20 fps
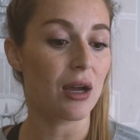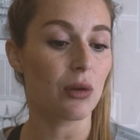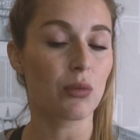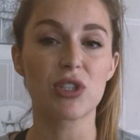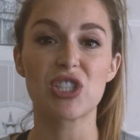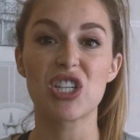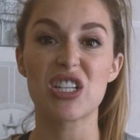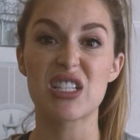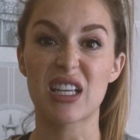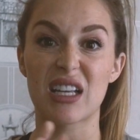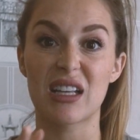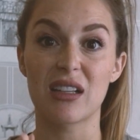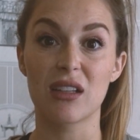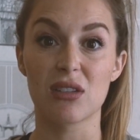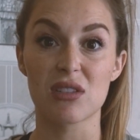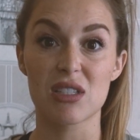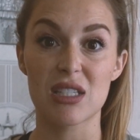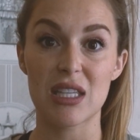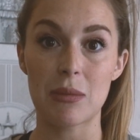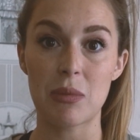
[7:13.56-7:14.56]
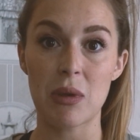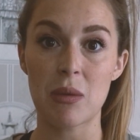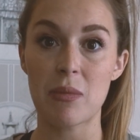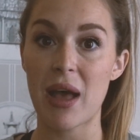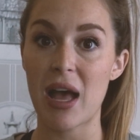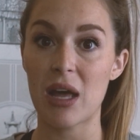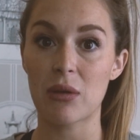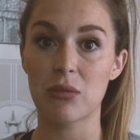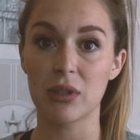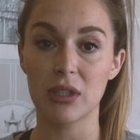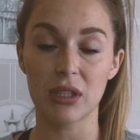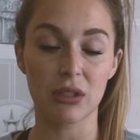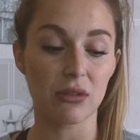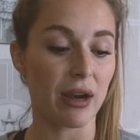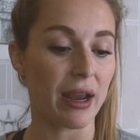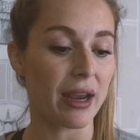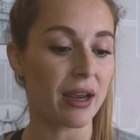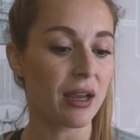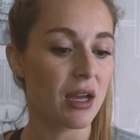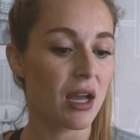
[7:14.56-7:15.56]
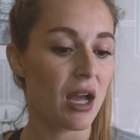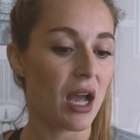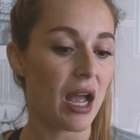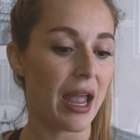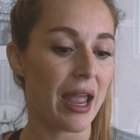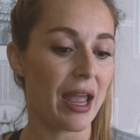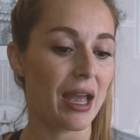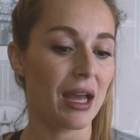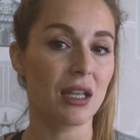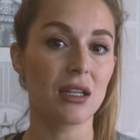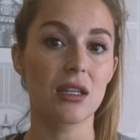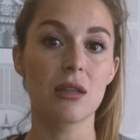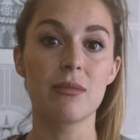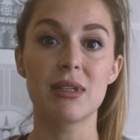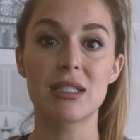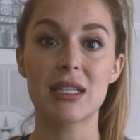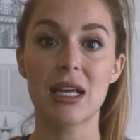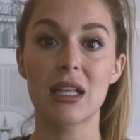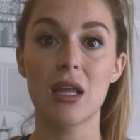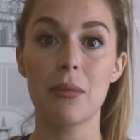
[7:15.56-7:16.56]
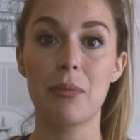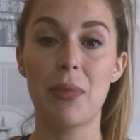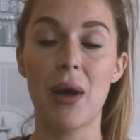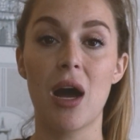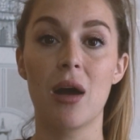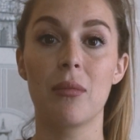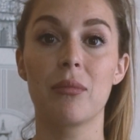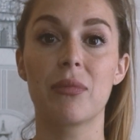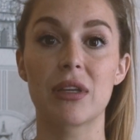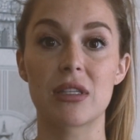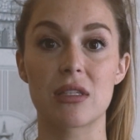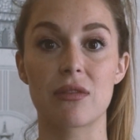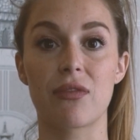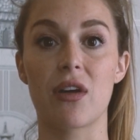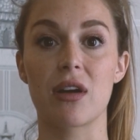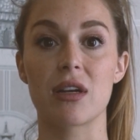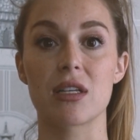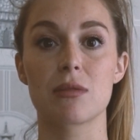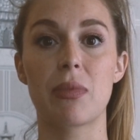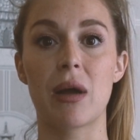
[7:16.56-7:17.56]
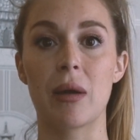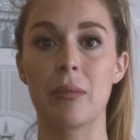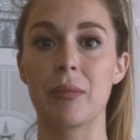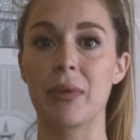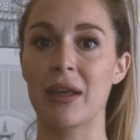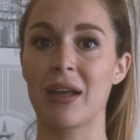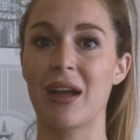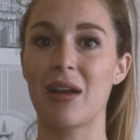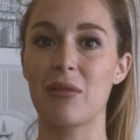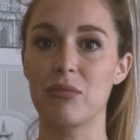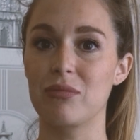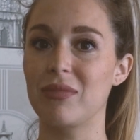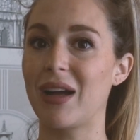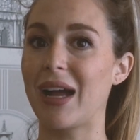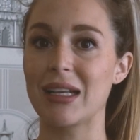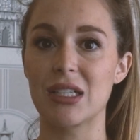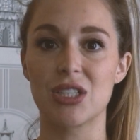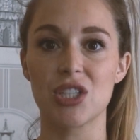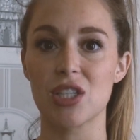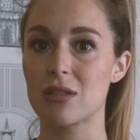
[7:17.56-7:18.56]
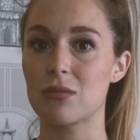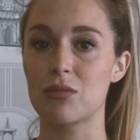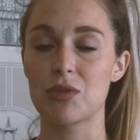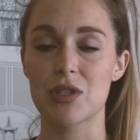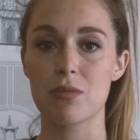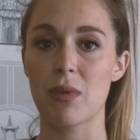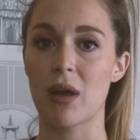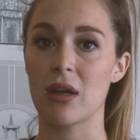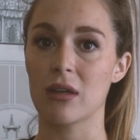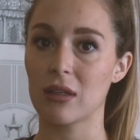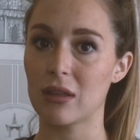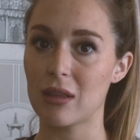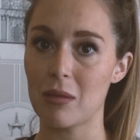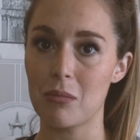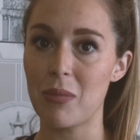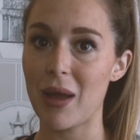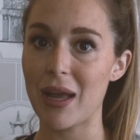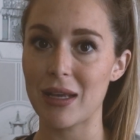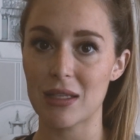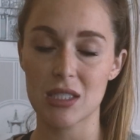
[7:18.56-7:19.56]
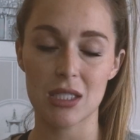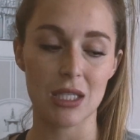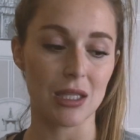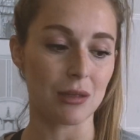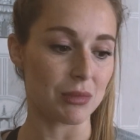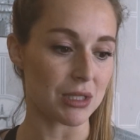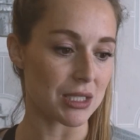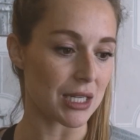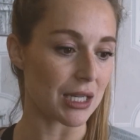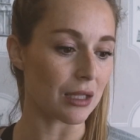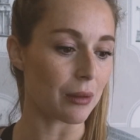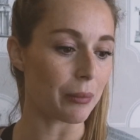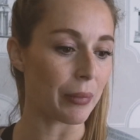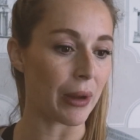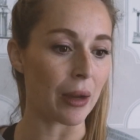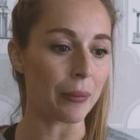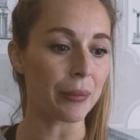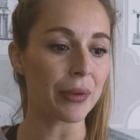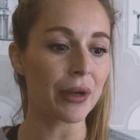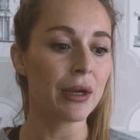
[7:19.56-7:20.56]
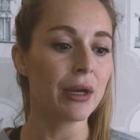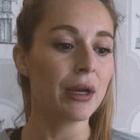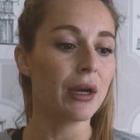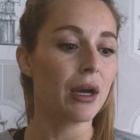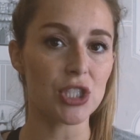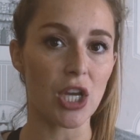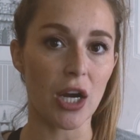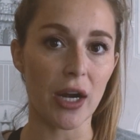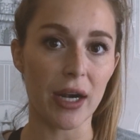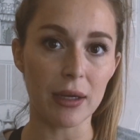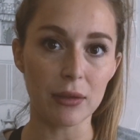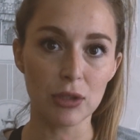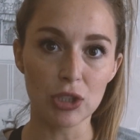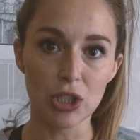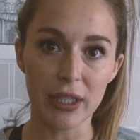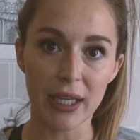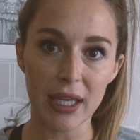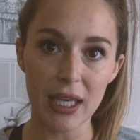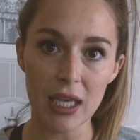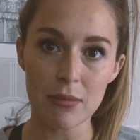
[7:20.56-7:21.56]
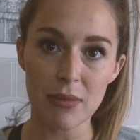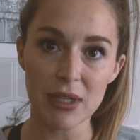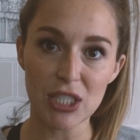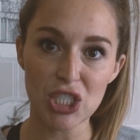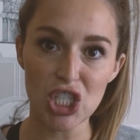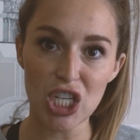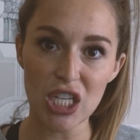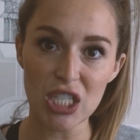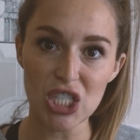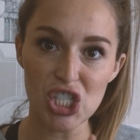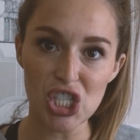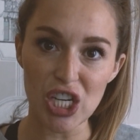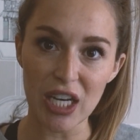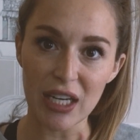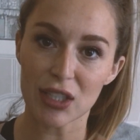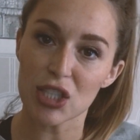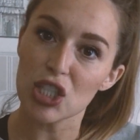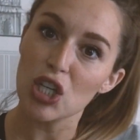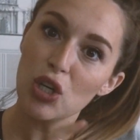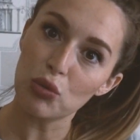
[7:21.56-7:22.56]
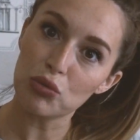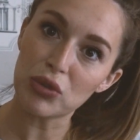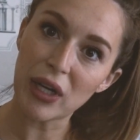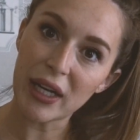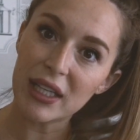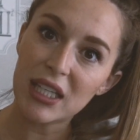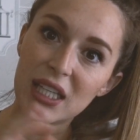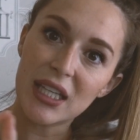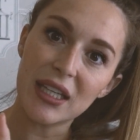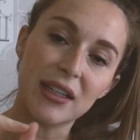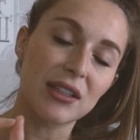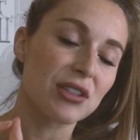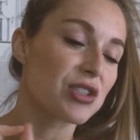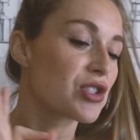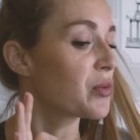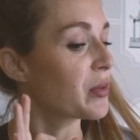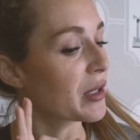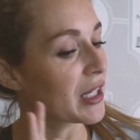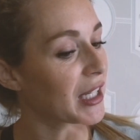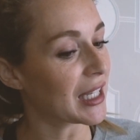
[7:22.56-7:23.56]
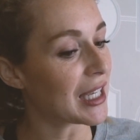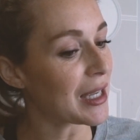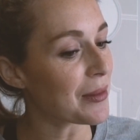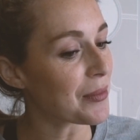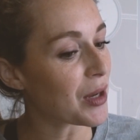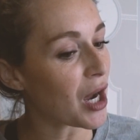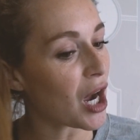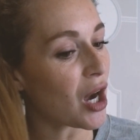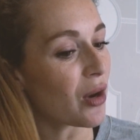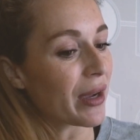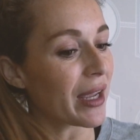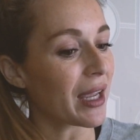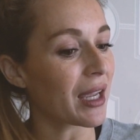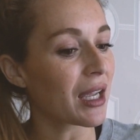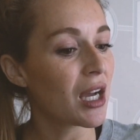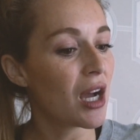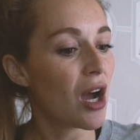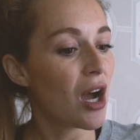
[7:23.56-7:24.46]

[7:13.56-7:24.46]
which is like a little sleeping pad, really great. And the Madela pump, as far as pumping, I just responded the best to the Madela pump. Sorry, looking at my cheat sheet right here so we could keep going.